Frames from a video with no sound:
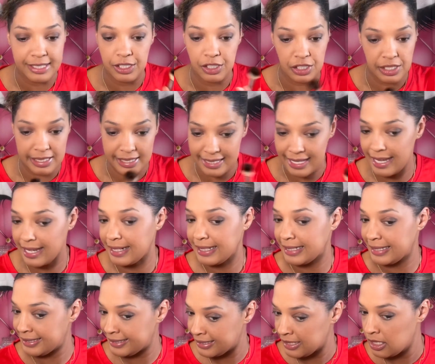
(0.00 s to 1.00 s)
You just gotta
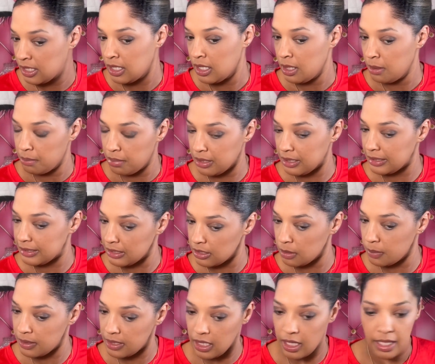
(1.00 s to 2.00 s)
put a little
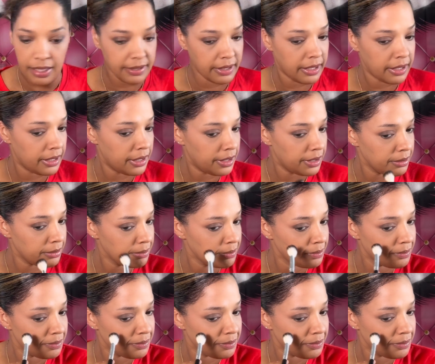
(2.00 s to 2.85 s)
bit on there.